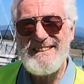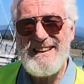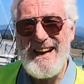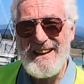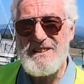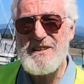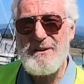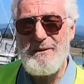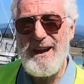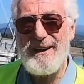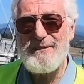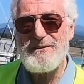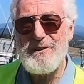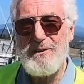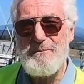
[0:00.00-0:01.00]
Yeah, so we
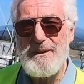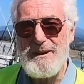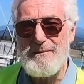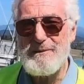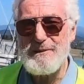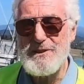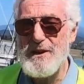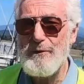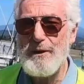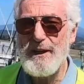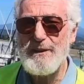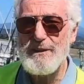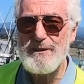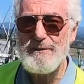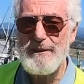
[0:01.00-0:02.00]
had 4 people, so we
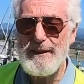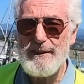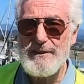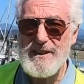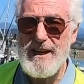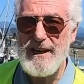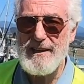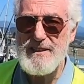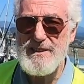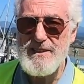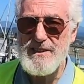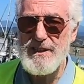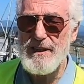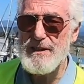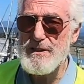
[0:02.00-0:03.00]
could take it in
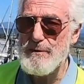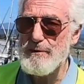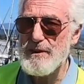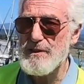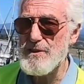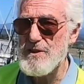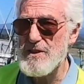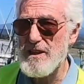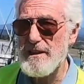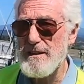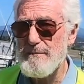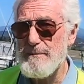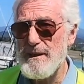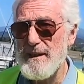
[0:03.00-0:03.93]
turns and we could sleep.